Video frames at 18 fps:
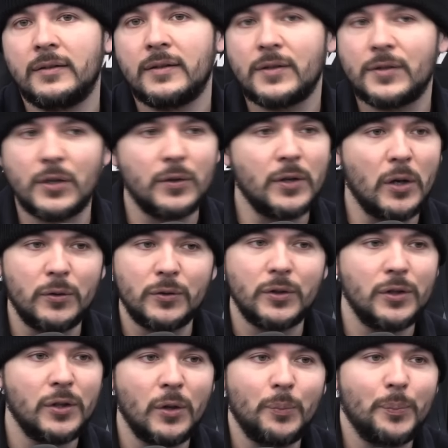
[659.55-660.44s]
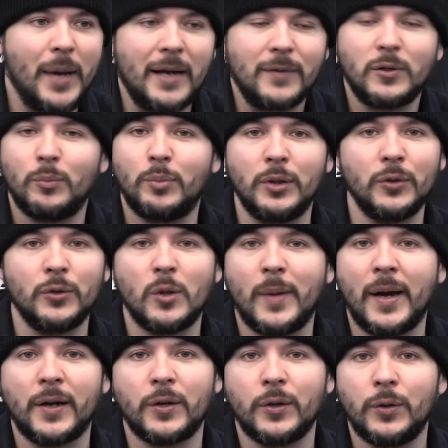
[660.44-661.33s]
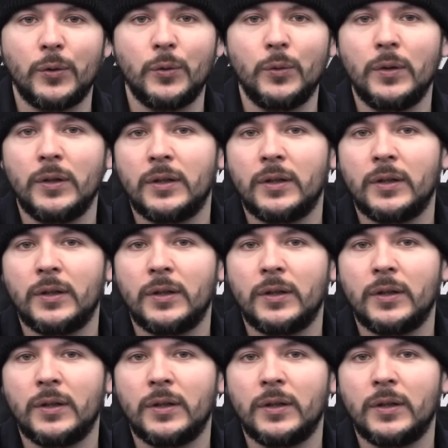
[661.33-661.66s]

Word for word: So no, you don't back the blue no matter who.